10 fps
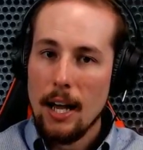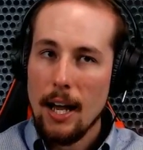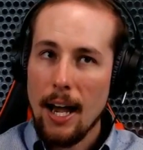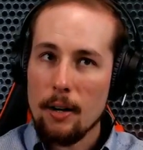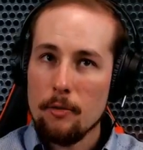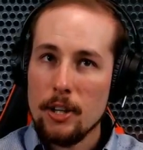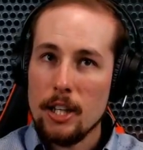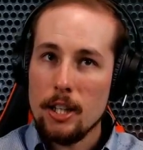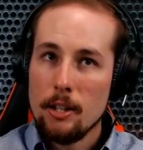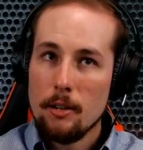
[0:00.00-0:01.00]
out of
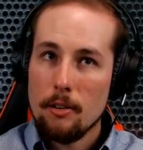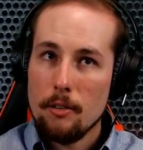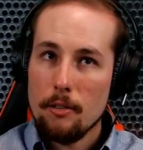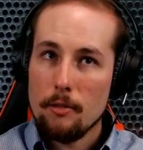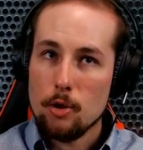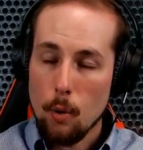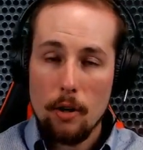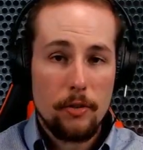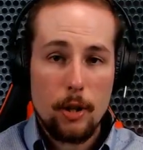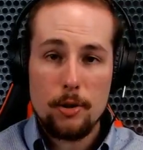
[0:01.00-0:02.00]
the
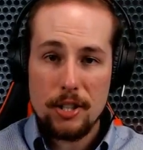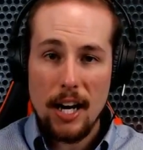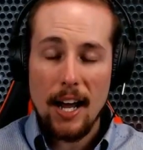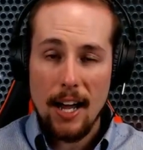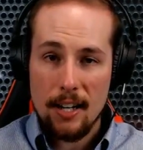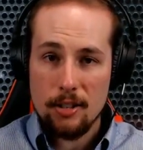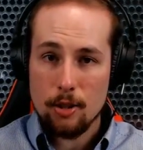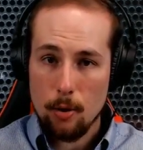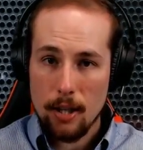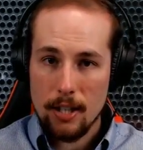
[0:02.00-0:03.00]
12 years that I had
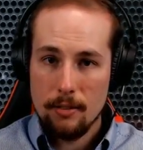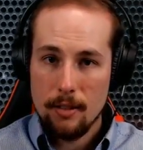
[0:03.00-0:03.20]
history,